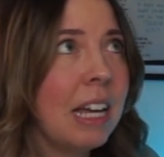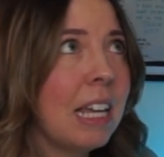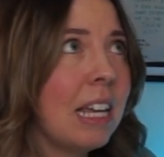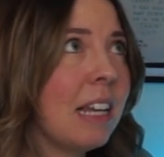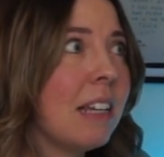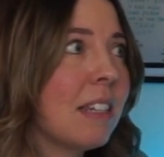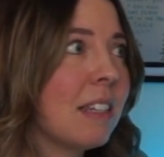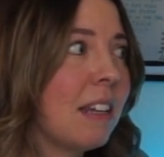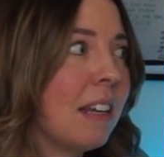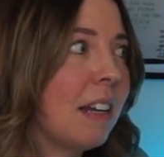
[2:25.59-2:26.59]

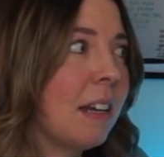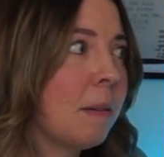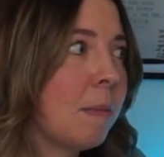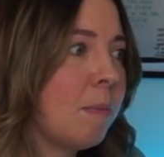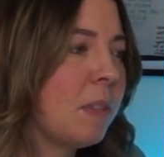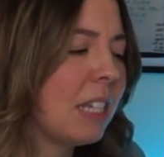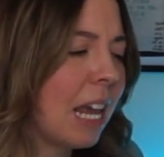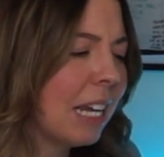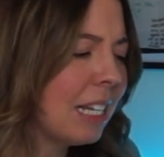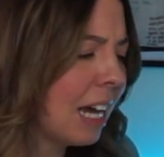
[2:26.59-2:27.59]
He's the
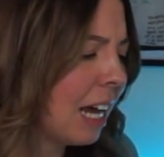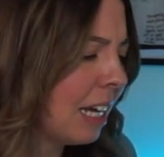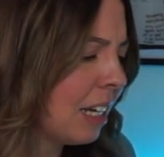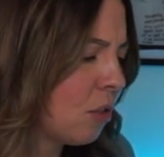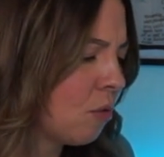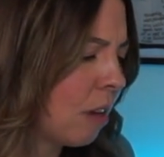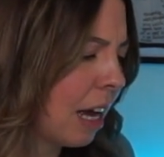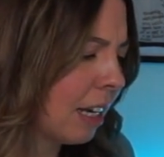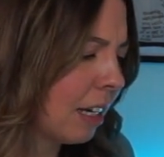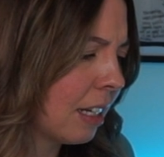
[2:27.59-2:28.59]
second highest
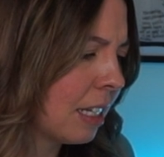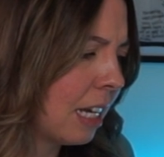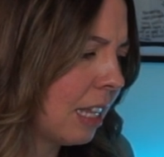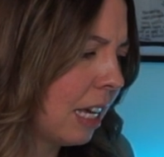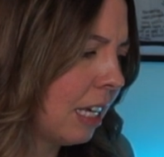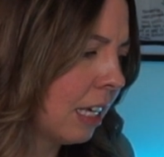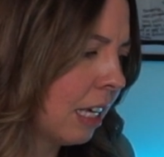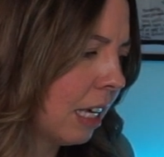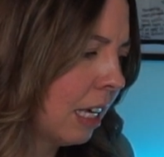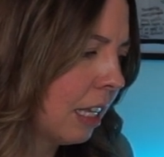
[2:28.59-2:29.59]
ranked, I think,
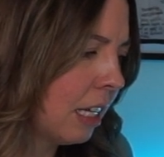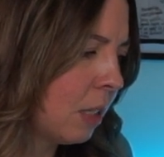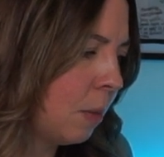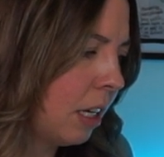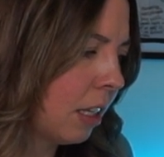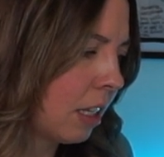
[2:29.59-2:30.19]
this week.